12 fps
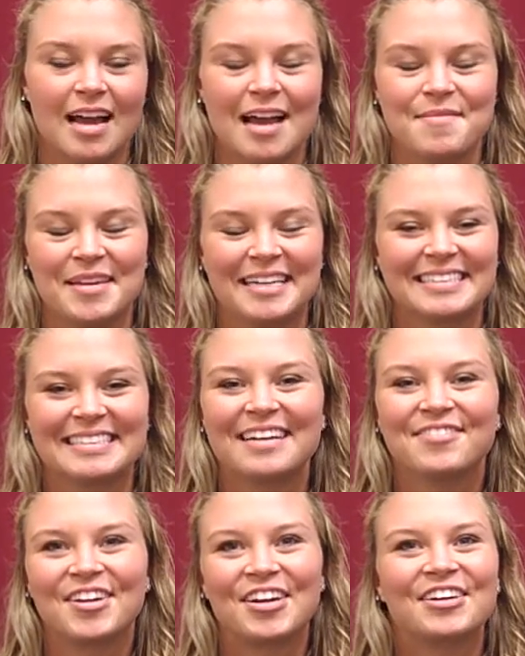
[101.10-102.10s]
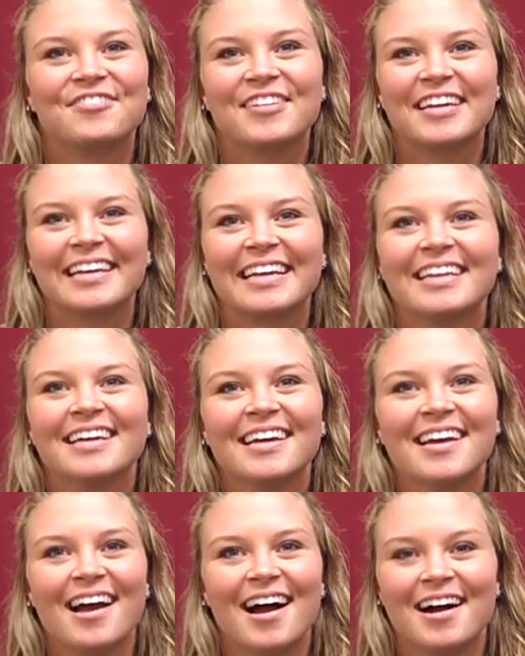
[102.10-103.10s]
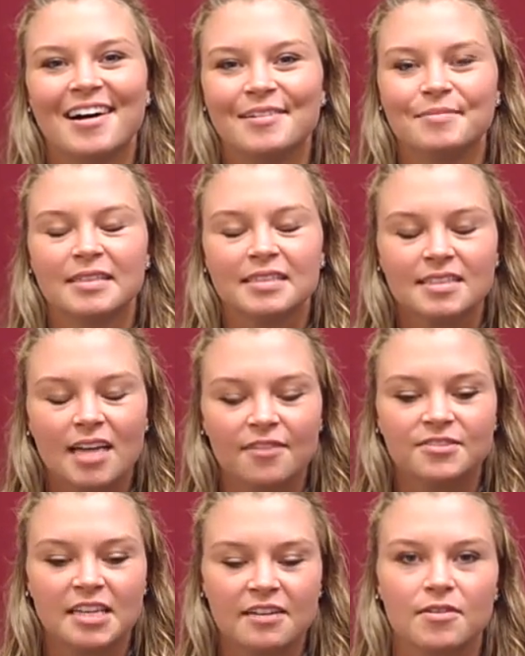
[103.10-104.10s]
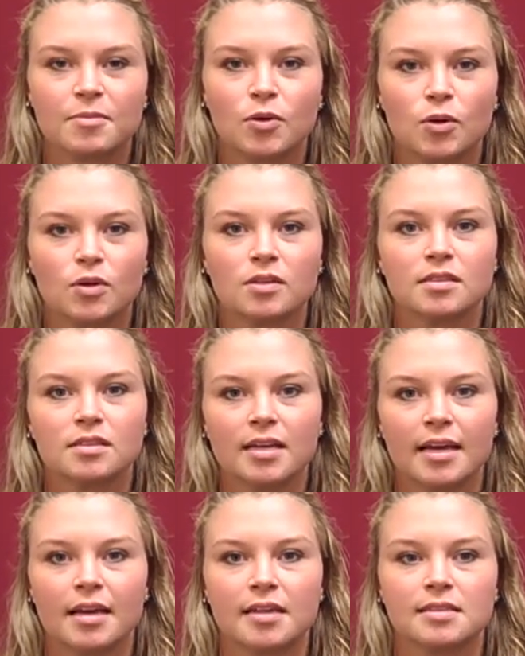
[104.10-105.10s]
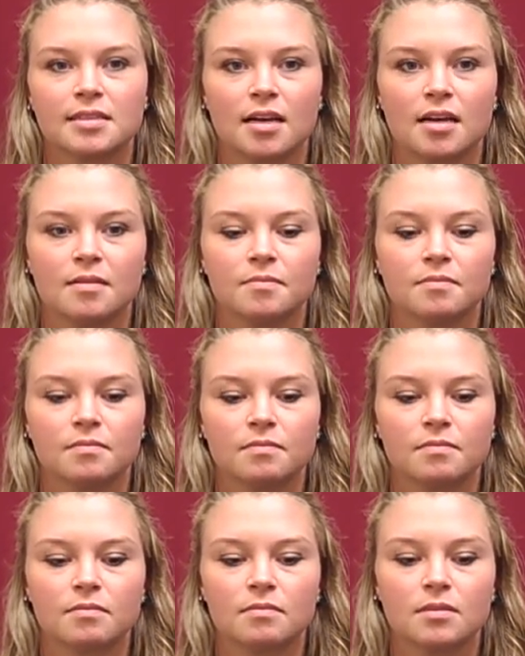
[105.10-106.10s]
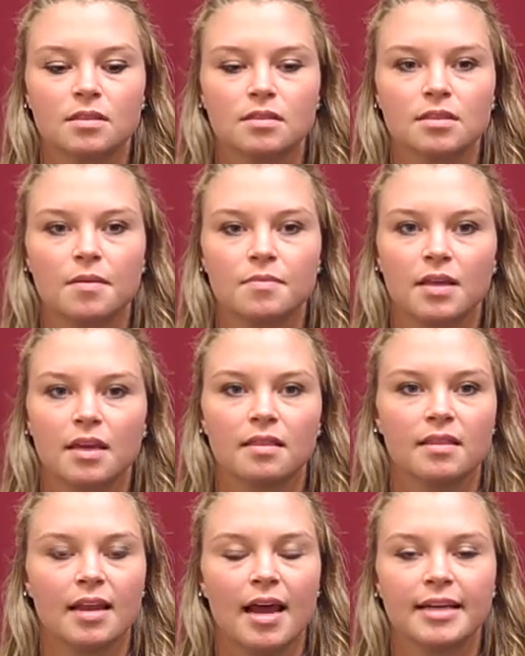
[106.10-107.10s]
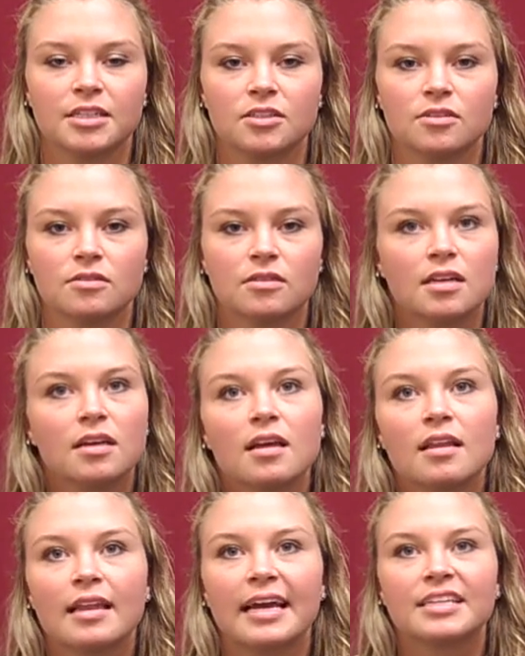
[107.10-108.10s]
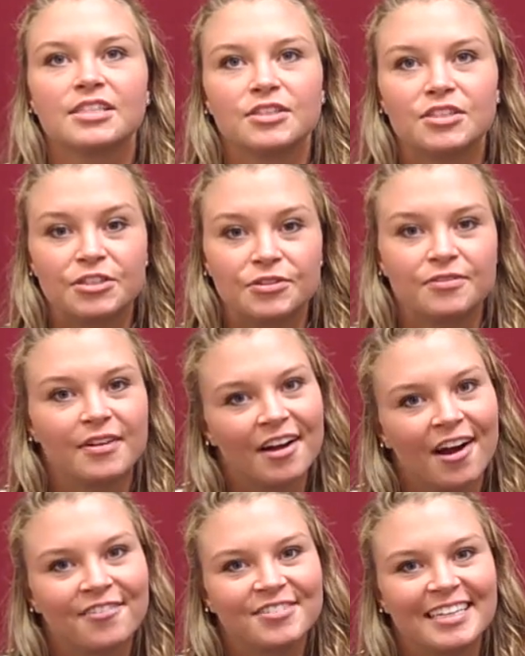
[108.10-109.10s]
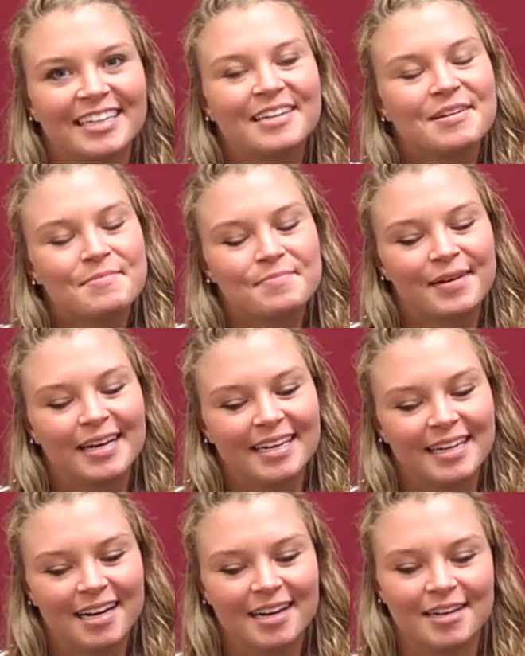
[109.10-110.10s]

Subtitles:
I mean, it's never a good feeling. It's tough to give up goals. It's something that I don't like to do very often, but